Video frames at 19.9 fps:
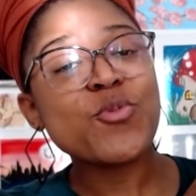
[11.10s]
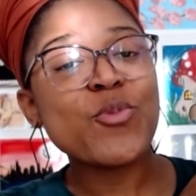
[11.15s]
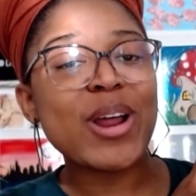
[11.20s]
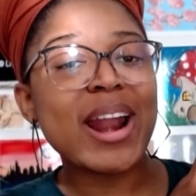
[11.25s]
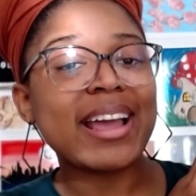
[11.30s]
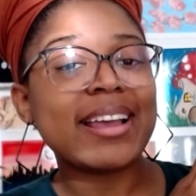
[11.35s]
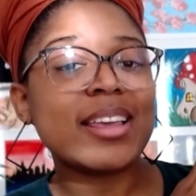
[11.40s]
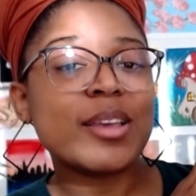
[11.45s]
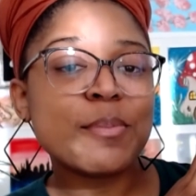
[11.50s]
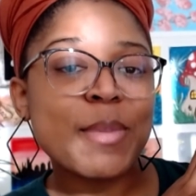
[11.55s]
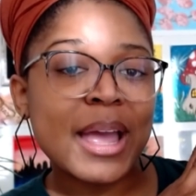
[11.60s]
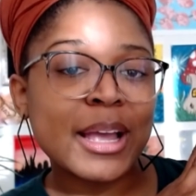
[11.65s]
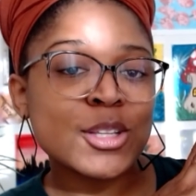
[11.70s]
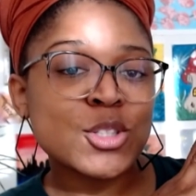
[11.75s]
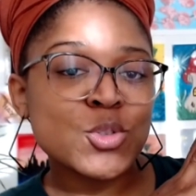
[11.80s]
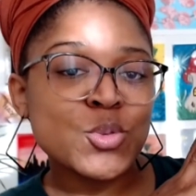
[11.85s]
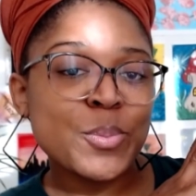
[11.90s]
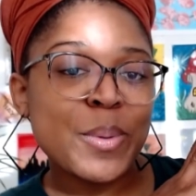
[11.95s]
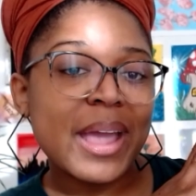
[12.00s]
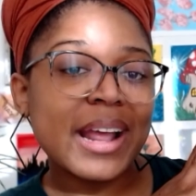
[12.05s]
when I get back
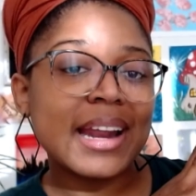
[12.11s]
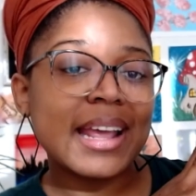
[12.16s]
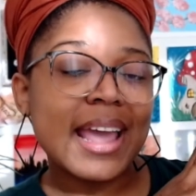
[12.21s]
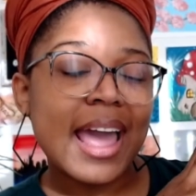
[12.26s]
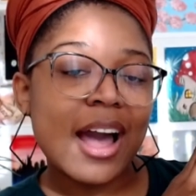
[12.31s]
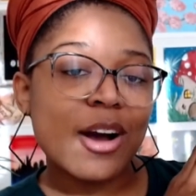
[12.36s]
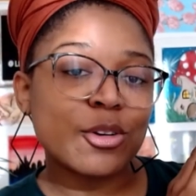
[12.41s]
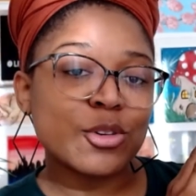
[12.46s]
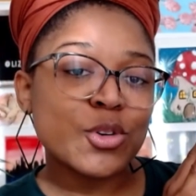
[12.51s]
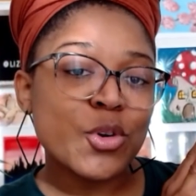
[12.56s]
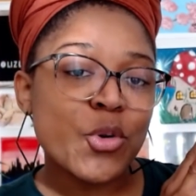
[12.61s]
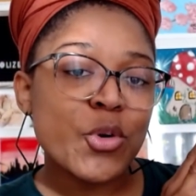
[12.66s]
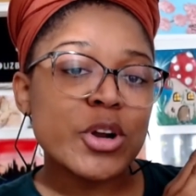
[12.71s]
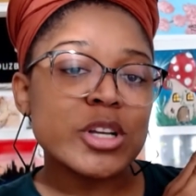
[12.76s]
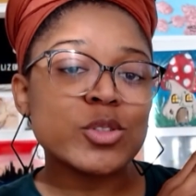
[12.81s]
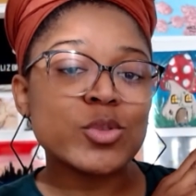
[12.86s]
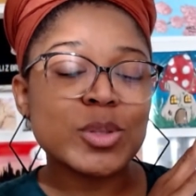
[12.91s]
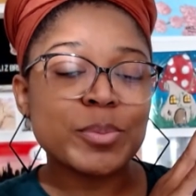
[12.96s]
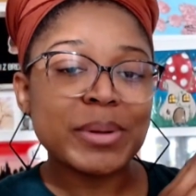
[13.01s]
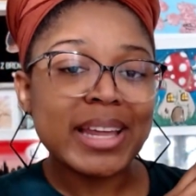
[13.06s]
to painting
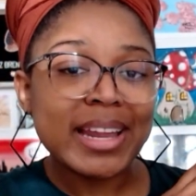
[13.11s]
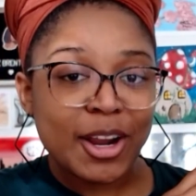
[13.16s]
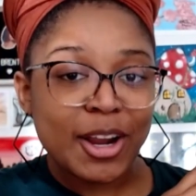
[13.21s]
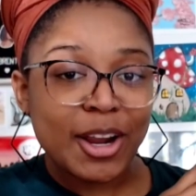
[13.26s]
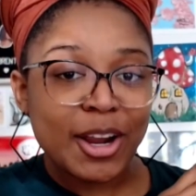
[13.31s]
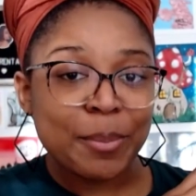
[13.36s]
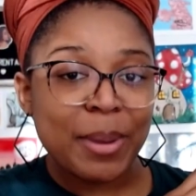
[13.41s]
outdoors with plein air